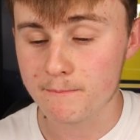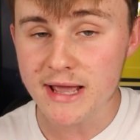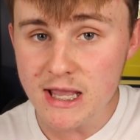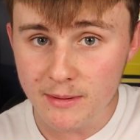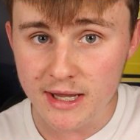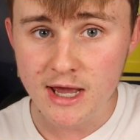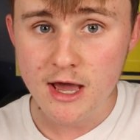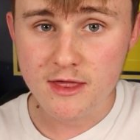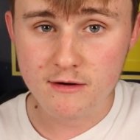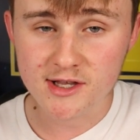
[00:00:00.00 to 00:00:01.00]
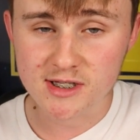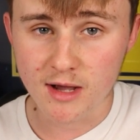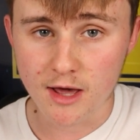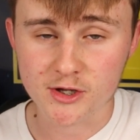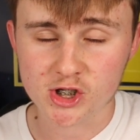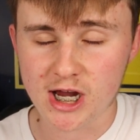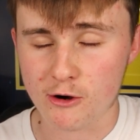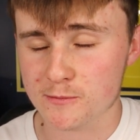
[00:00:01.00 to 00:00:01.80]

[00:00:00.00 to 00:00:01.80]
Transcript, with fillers: Maybe there are some other shouts,